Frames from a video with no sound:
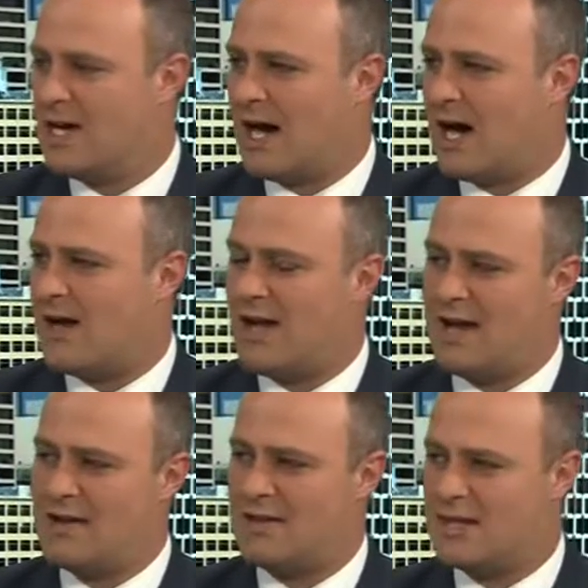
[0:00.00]

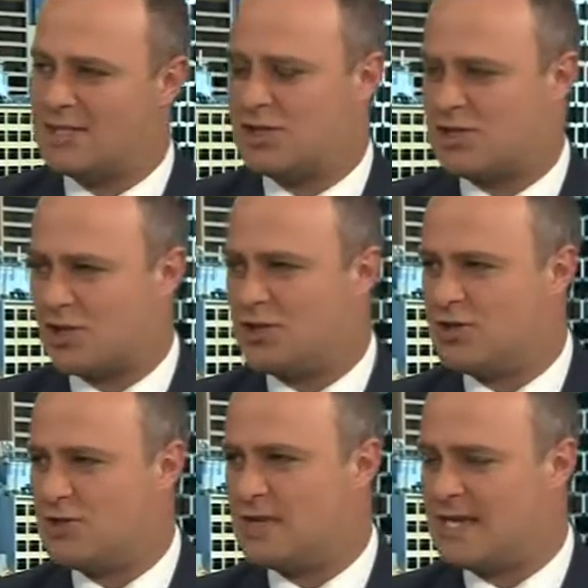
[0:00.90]
And that just
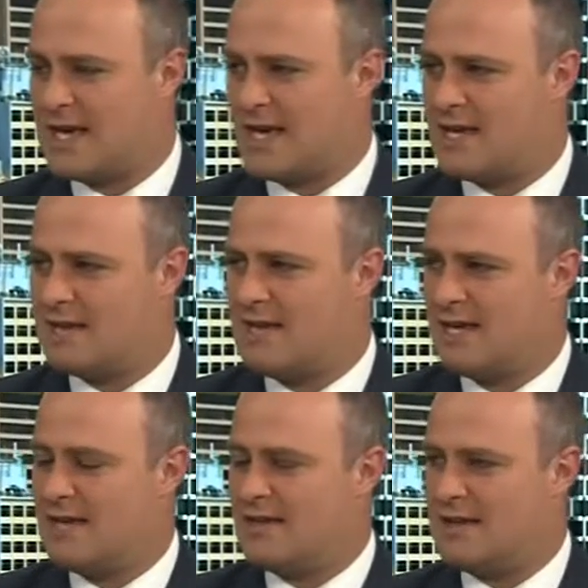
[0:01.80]
shows you again
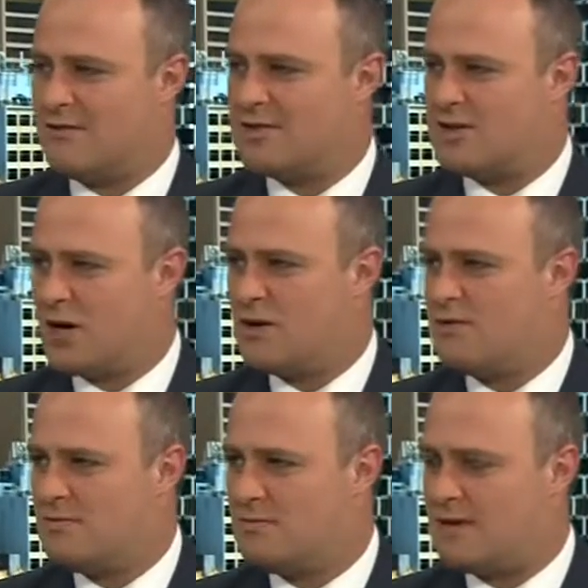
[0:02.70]
that there is
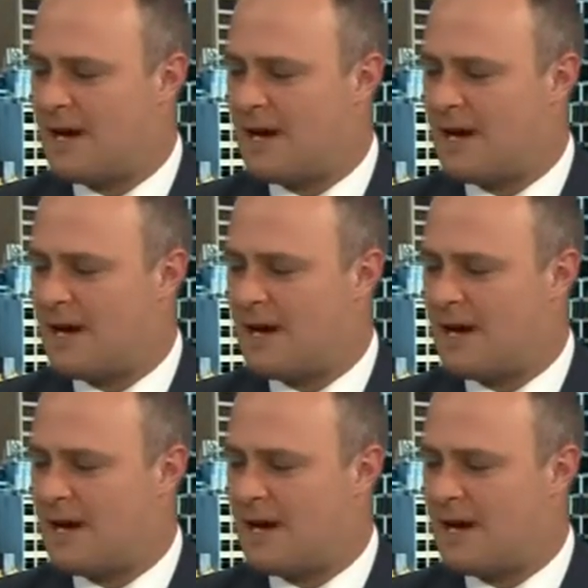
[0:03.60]
no